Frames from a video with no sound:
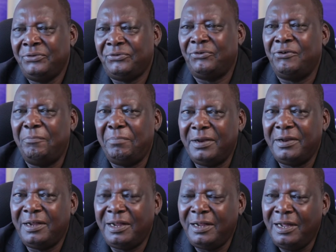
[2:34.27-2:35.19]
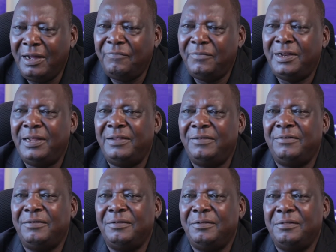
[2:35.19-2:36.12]
So corporate
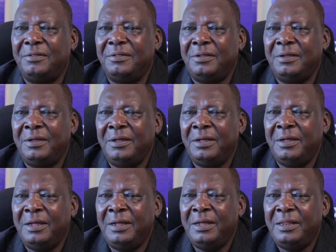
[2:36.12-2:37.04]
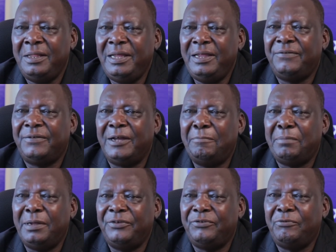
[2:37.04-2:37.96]
governance needs
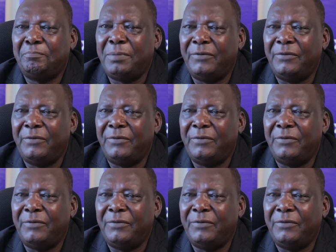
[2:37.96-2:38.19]
companies to